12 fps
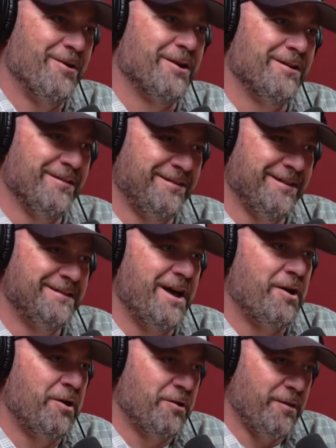They're going to sit
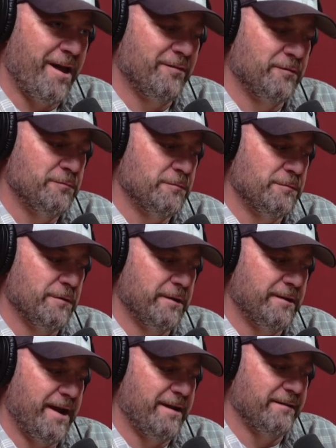down under that school,
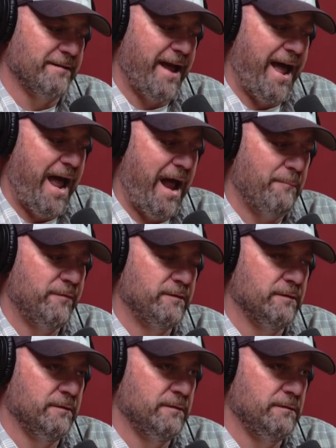and that is
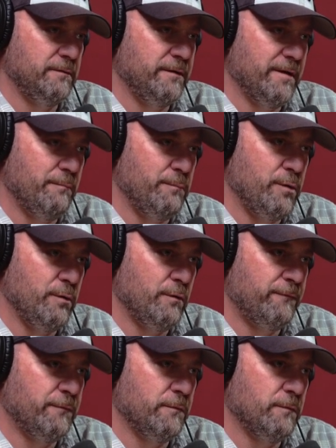absolutely a
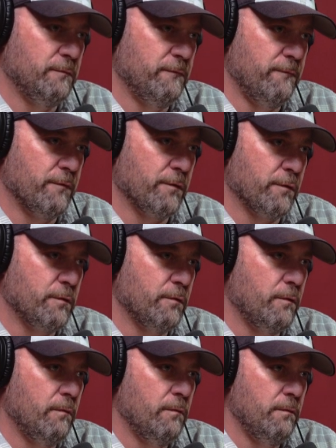beautiful
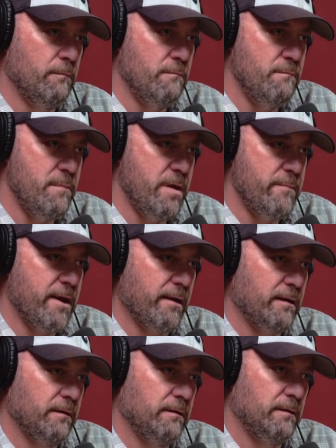vertical
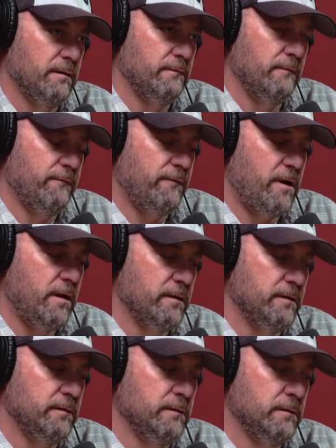mimic of a
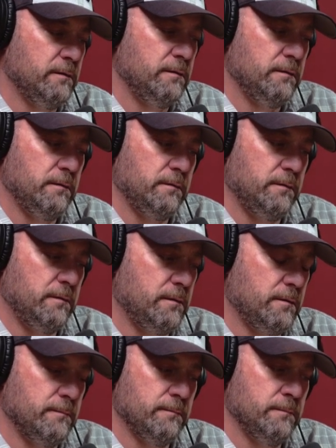falling
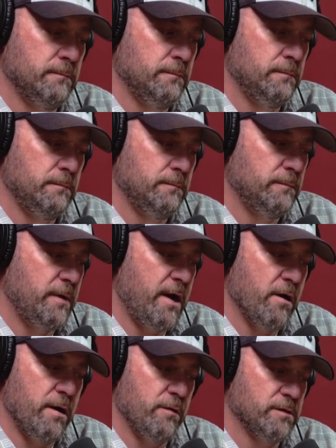um,
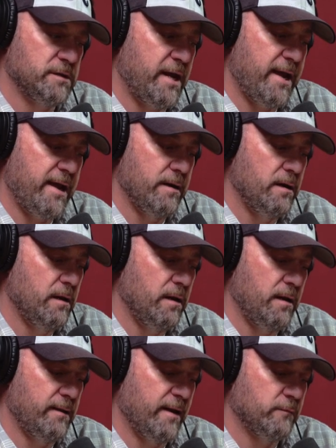herring or shad,
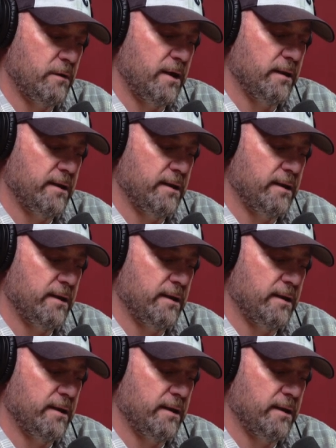and that's why I